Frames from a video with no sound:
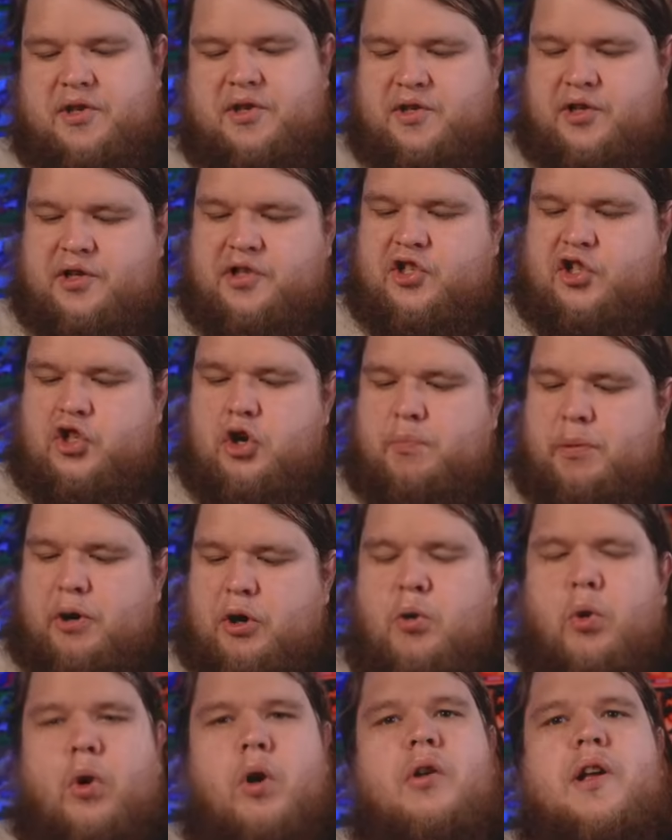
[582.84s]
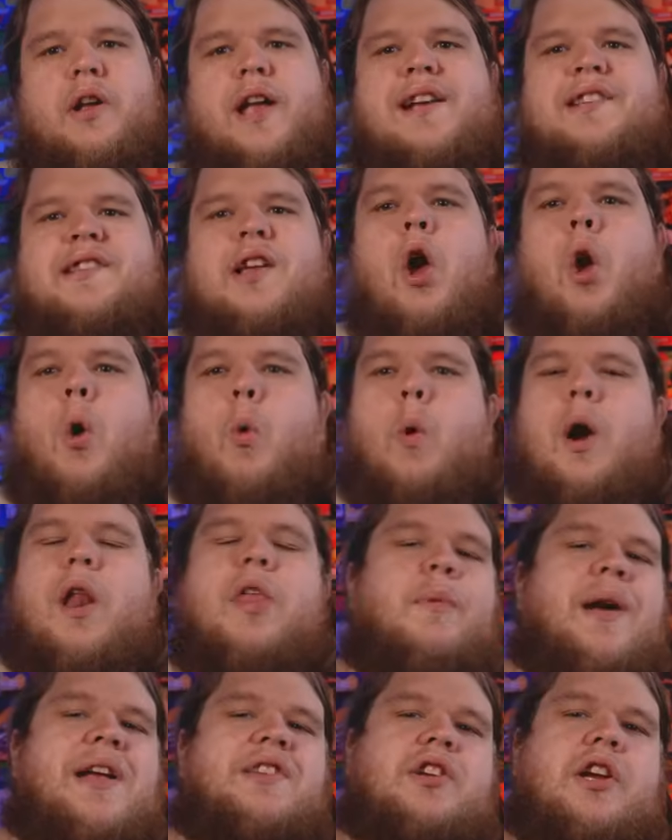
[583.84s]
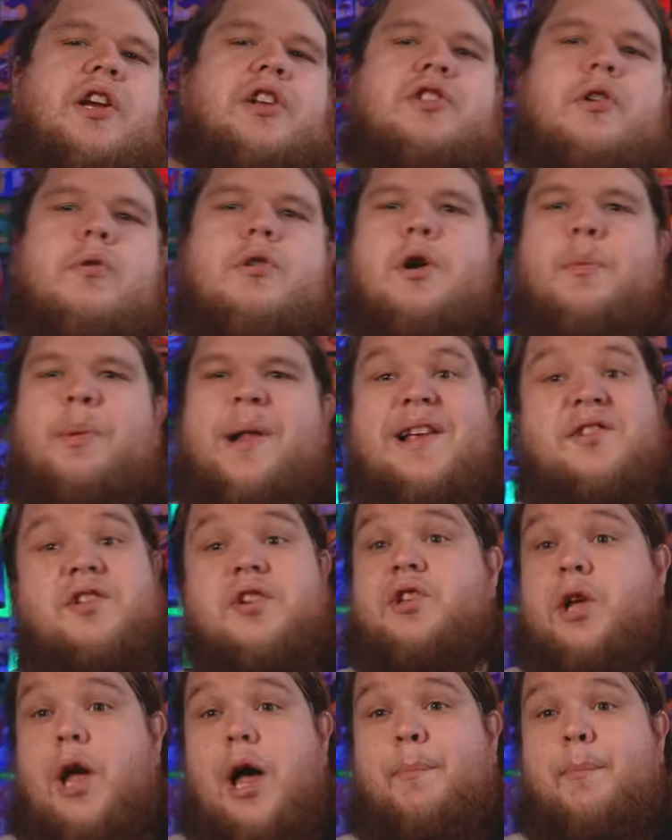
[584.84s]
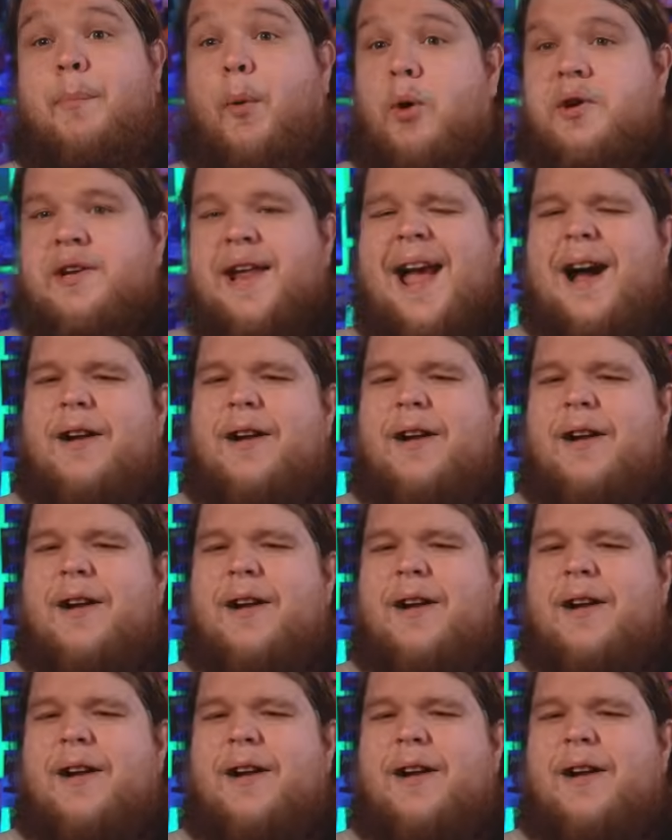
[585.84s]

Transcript: which is super cool because one of the ways you can tune your blasters up or